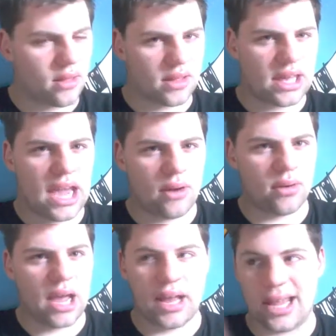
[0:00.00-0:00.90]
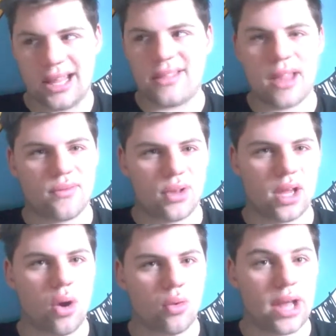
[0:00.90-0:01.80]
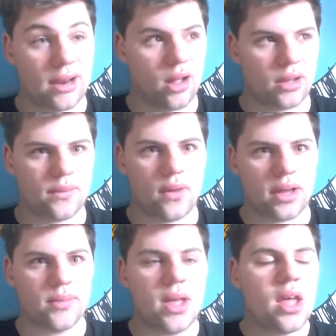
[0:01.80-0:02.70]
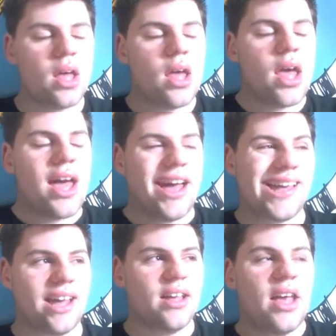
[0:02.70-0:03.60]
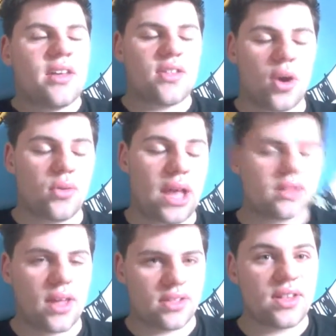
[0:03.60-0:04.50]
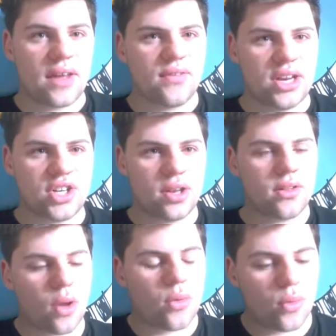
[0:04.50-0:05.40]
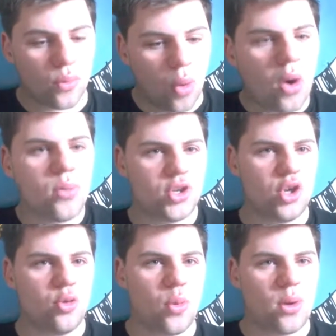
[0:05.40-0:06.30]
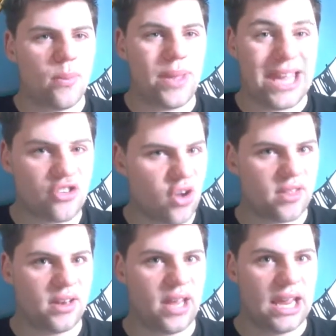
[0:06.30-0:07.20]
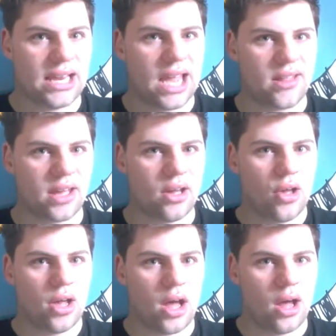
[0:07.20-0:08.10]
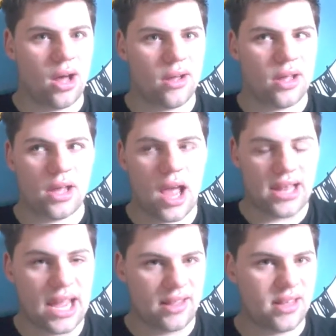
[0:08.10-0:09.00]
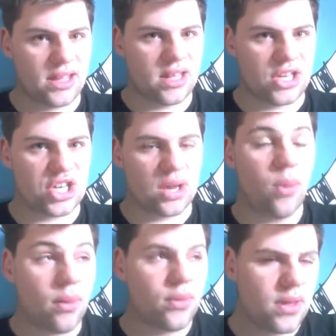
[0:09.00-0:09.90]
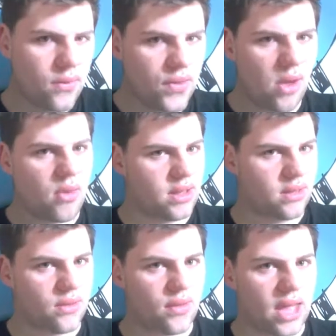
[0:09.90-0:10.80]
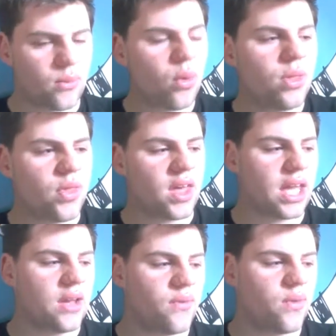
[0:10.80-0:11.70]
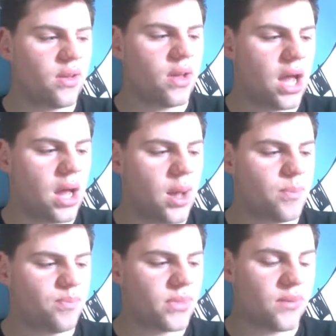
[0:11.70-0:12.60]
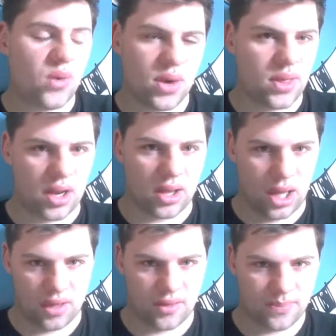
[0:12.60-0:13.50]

count, and it's definitely old and hard to find. So that's the definition. So why would you be interested in getting a dead CCG? Well, there's a few reasons for that. One thing, if you're anything like us